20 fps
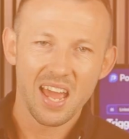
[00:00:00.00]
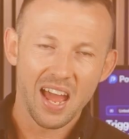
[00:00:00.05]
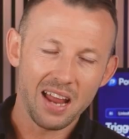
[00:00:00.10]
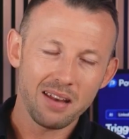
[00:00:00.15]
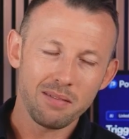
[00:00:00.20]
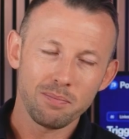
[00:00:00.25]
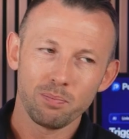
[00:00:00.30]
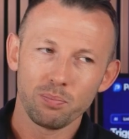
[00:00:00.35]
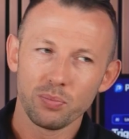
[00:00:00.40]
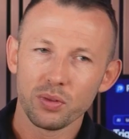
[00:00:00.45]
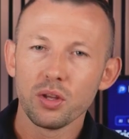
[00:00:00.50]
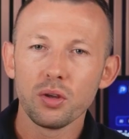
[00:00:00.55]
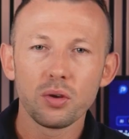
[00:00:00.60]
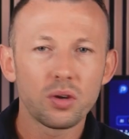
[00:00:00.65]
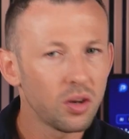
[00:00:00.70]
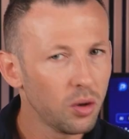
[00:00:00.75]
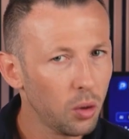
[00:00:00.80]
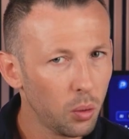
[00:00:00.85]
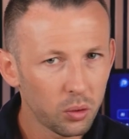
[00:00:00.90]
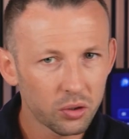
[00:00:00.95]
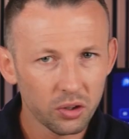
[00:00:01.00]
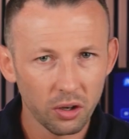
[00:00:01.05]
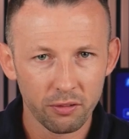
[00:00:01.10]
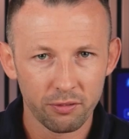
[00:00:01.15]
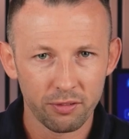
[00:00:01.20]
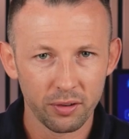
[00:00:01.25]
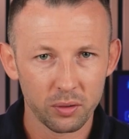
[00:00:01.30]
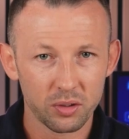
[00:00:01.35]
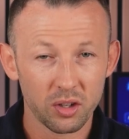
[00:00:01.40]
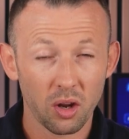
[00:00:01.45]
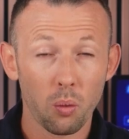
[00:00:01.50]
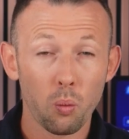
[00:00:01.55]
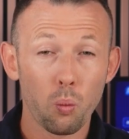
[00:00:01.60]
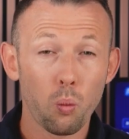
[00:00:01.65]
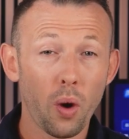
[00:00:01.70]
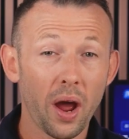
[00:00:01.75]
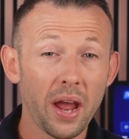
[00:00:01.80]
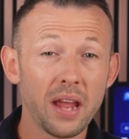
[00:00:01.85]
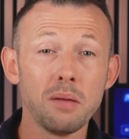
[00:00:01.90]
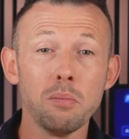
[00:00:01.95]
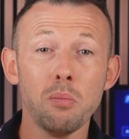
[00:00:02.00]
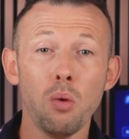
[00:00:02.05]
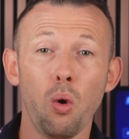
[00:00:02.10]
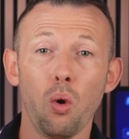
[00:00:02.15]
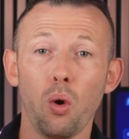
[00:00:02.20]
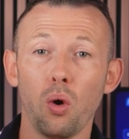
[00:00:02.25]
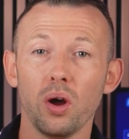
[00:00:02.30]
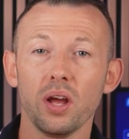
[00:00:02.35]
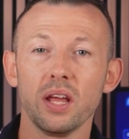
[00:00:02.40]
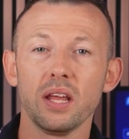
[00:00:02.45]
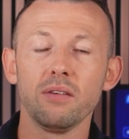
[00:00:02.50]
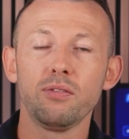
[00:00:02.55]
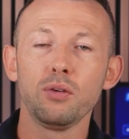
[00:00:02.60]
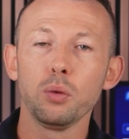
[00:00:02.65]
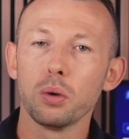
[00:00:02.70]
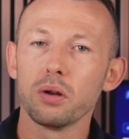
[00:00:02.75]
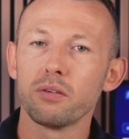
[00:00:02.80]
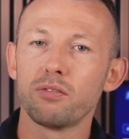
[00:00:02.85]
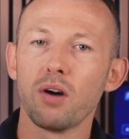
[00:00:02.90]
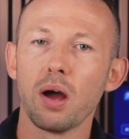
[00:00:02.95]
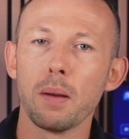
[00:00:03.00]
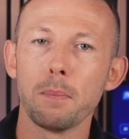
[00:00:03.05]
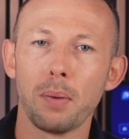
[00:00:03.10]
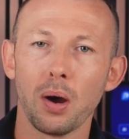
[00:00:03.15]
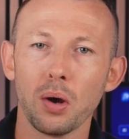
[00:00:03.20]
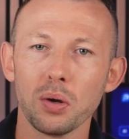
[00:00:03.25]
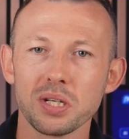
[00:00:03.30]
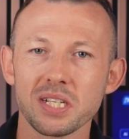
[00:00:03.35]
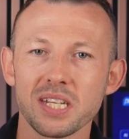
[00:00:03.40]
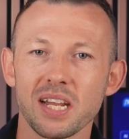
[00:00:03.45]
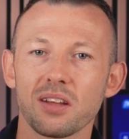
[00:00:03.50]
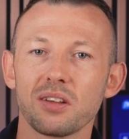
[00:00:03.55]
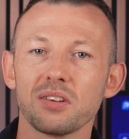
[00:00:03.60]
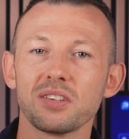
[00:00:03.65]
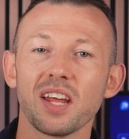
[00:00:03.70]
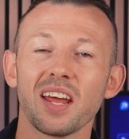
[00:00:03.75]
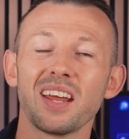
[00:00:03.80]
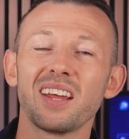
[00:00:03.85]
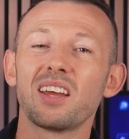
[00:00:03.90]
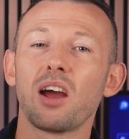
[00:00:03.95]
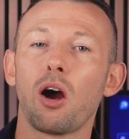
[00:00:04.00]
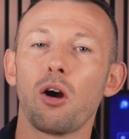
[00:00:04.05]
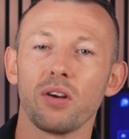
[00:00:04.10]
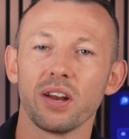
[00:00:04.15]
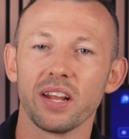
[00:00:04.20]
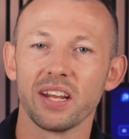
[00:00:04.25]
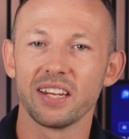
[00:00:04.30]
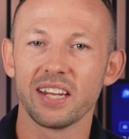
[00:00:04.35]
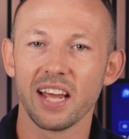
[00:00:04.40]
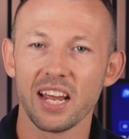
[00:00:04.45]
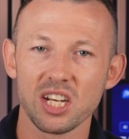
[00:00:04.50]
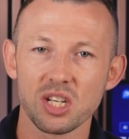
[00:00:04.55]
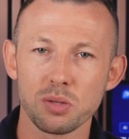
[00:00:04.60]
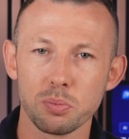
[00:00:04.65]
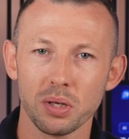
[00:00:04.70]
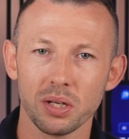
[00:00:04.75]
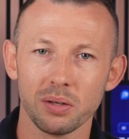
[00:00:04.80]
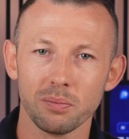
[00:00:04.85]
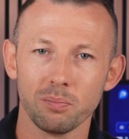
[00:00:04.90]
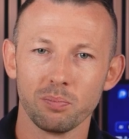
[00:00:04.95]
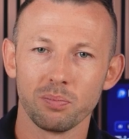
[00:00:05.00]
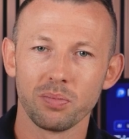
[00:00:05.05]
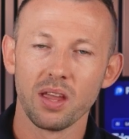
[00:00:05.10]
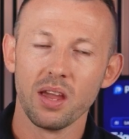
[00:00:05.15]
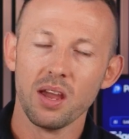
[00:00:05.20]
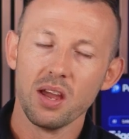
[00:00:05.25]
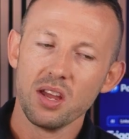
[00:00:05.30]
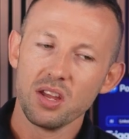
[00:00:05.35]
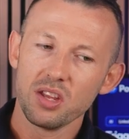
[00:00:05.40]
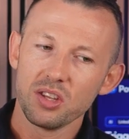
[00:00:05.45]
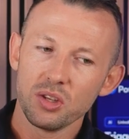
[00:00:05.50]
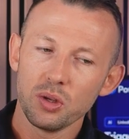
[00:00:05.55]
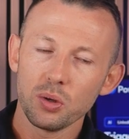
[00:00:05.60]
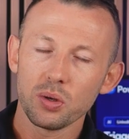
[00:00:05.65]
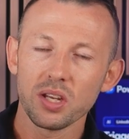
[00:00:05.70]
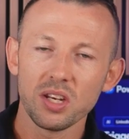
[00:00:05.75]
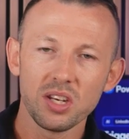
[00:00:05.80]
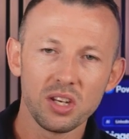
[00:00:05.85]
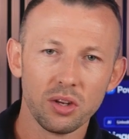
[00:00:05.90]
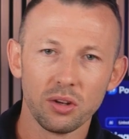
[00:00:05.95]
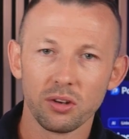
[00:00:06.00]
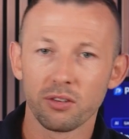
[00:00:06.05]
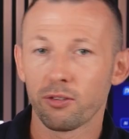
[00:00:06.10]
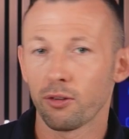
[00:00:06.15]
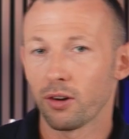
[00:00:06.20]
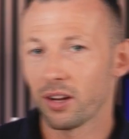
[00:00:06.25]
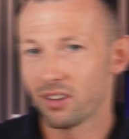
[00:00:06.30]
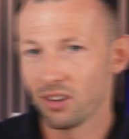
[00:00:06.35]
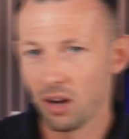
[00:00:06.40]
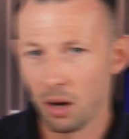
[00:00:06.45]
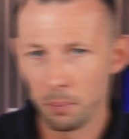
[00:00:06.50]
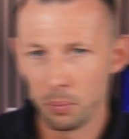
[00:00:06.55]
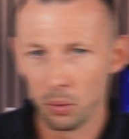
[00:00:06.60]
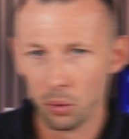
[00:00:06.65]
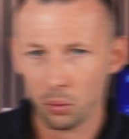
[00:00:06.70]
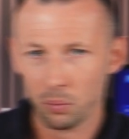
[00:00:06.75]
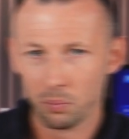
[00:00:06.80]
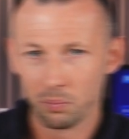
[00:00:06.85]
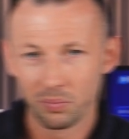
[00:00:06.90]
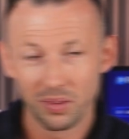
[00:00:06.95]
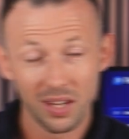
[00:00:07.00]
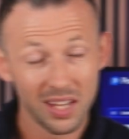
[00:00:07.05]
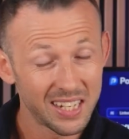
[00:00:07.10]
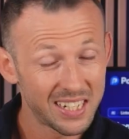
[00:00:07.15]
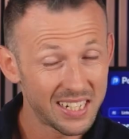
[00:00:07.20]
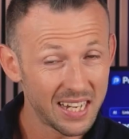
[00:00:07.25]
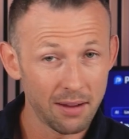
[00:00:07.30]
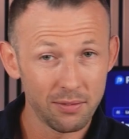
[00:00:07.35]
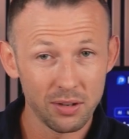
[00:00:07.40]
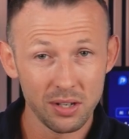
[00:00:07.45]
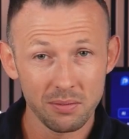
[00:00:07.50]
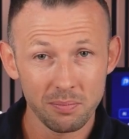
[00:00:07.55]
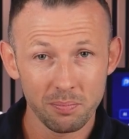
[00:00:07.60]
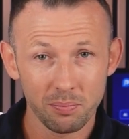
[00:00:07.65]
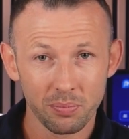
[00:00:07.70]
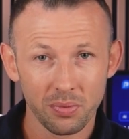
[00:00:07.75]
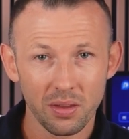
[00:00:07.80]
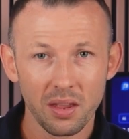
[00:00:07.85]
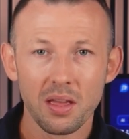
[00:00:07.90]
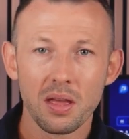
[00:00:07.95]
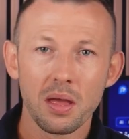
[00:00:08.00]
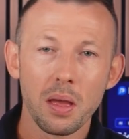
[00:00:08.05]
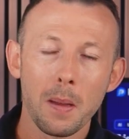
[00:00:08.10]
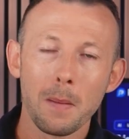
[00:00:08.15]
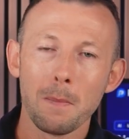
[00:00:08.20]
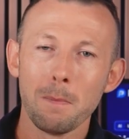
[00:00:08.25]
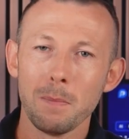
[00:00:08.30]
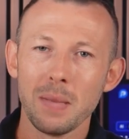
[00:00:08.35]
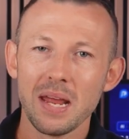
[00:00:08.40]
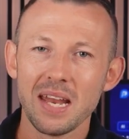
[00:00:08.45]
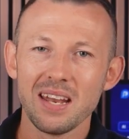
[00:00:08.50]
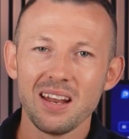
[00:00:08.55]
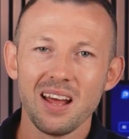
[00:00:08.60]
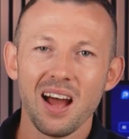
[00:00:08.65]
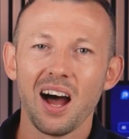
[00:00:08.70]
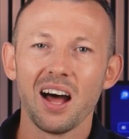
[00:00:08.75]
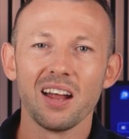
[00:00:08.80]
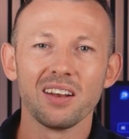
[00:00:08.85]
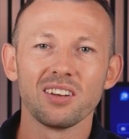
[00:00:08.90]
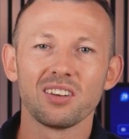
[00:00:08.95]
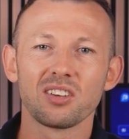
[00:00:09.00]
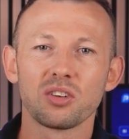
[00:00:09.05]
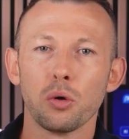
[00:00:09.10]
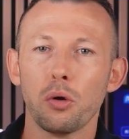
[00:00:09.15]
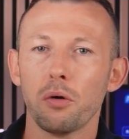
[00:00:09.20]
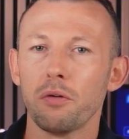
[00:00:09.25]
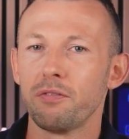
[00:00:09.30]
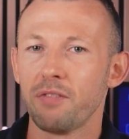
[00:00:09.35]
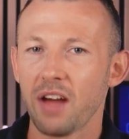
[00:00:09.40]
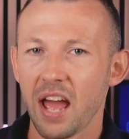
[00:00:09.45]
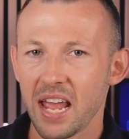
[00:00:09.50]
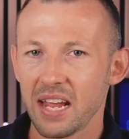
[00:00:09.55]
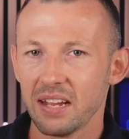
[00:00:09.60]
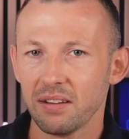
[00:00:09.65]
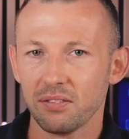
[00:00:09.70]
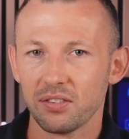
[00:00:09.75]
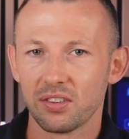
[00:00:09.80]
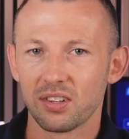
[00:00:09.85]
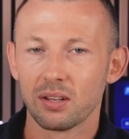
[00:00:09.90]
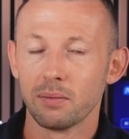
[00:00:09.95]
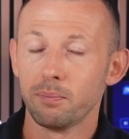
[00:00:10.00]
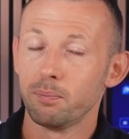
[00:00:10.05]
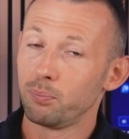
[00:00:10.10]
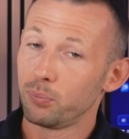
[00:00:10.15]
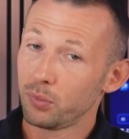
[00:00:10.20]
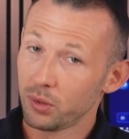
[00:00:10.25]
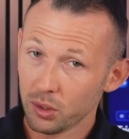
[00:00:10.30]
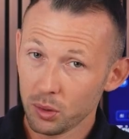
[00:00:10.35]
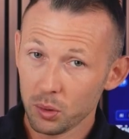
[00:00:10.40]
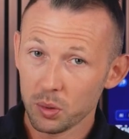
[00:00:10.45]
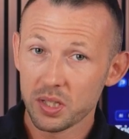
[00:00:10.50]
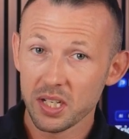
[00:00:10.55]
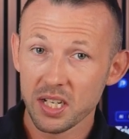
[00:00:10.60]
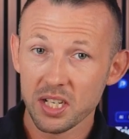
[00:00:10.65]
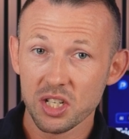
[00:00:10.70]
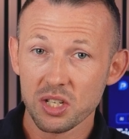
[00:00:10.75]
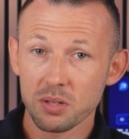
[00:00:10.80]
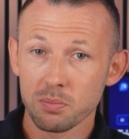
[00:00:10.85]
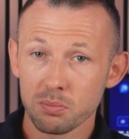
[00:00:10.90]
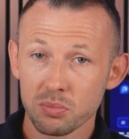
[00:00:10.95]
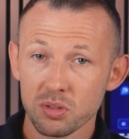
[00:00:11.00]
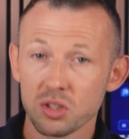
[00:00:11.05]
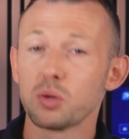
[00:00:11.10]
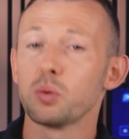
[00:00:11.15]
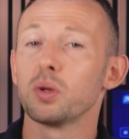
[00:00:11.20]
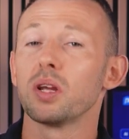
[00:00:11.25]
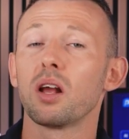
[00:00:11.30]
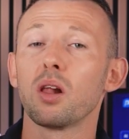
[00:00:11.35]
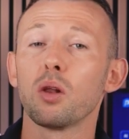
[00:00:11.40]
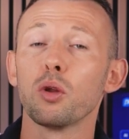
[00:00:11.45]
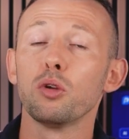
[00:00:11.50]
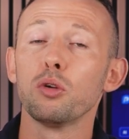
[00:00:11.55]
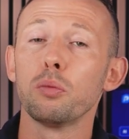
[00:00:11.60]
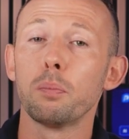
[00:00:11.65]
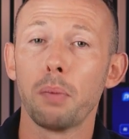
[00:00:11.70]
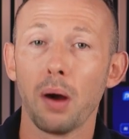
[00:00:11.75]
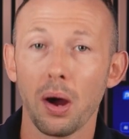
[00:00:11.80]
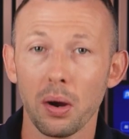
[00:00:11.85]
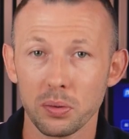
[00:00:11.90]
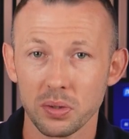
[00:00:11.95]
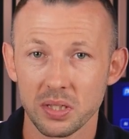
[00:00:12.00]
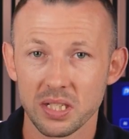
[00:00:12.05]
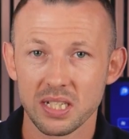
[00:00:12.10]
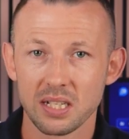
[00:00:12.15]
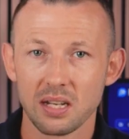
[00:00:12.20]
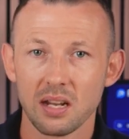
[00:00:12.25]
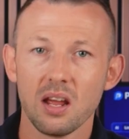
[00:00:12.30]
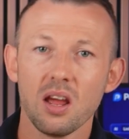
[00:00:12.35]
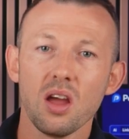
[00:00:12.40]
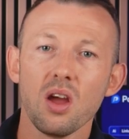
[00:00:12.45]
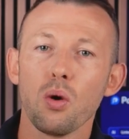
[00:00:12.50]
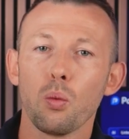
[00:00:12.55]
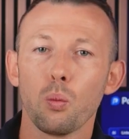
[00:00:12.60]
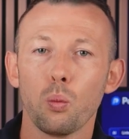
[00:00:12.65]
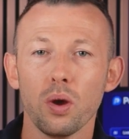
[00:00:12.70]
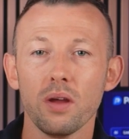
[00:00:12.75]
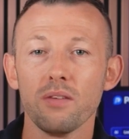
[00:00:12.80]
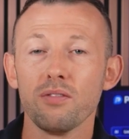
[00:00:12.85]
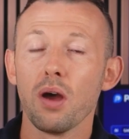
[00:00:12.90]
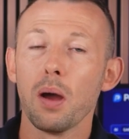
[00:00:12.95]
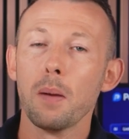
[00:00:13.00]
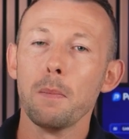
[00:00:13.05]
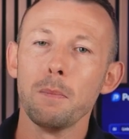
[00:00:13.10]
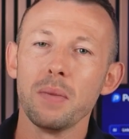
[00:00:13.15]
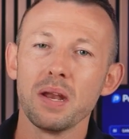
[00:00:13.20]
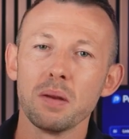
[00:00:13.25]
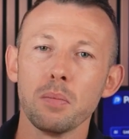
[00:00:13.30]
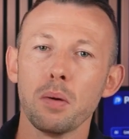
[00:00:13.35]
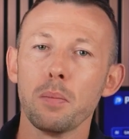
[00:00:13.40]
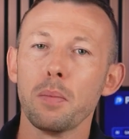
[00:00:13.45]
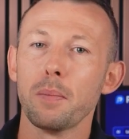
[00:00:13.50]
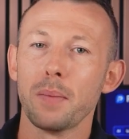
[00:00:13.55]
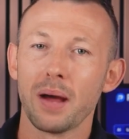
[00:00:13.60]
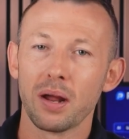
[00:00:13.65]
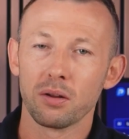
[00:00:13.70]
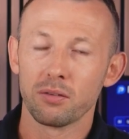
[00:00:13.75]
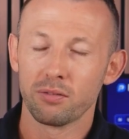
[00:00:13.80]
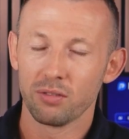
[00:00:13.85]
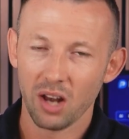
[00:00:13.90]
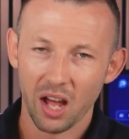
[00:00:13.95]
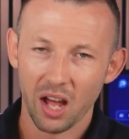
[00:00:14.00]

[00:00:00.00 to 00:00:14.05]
And you can also filter way more if you want to find posts that contain current engagement. You can use, for example, 7. Min_faves. Usage to include posts with a minimum amount of